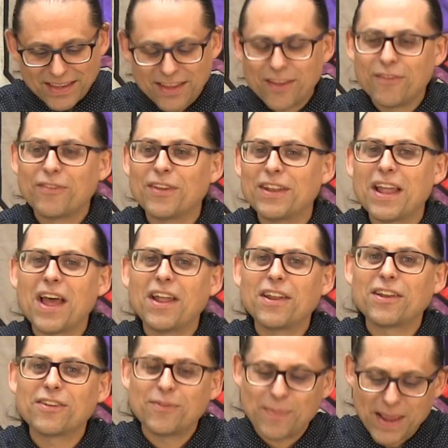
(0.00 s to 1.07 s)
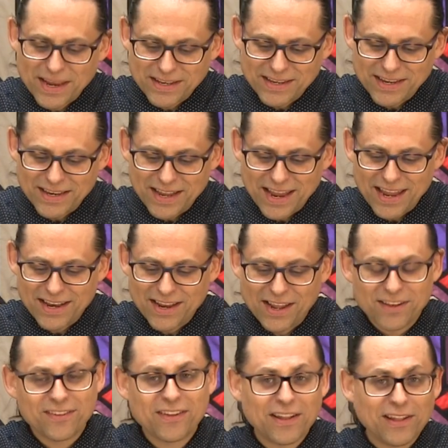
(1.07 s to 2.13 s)
gives an unexpected and
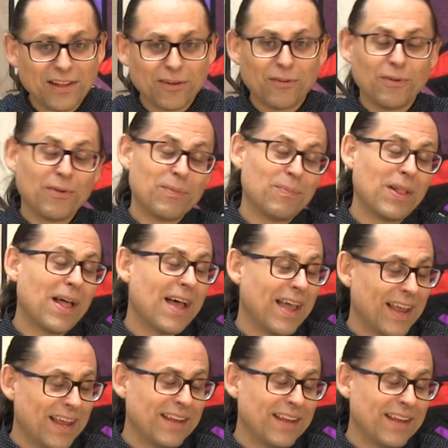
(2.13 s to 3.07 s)
unsettling reply.